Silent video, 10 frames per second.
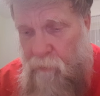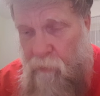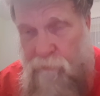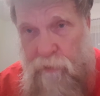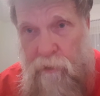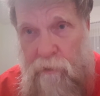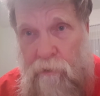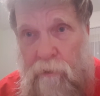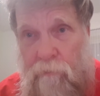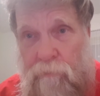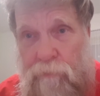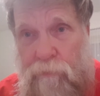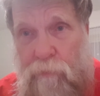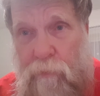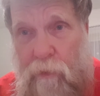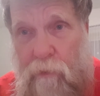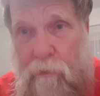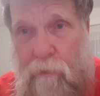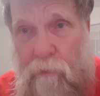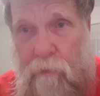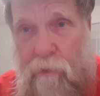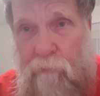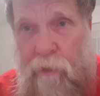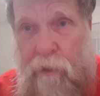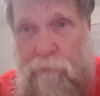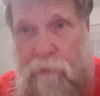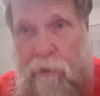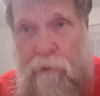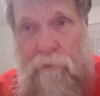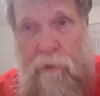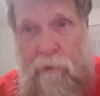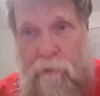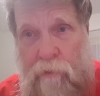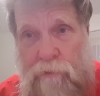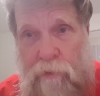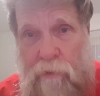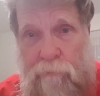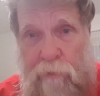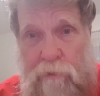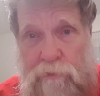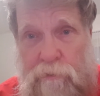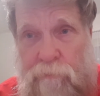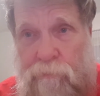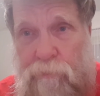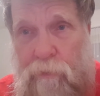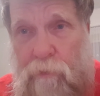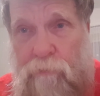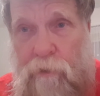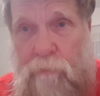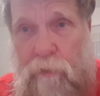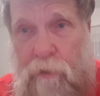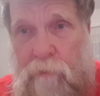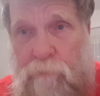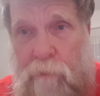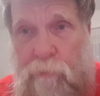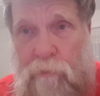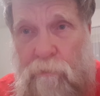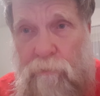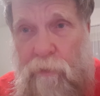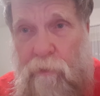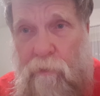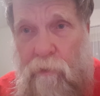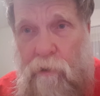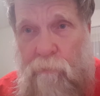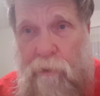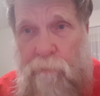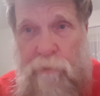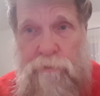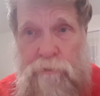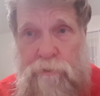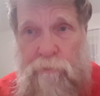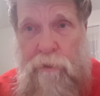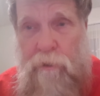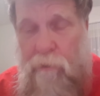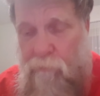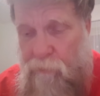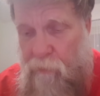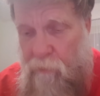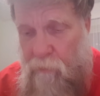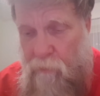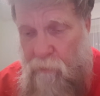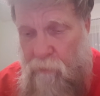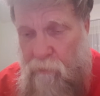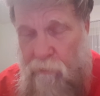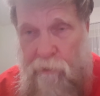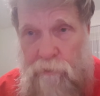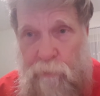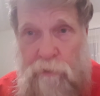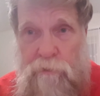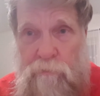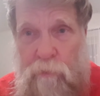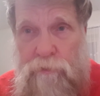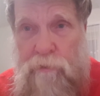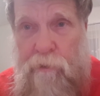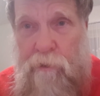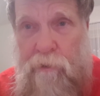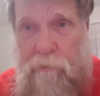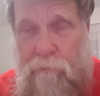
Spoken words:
I've seen right at the end, I saw the faces of 3 million people on a big picture screen. Each person was like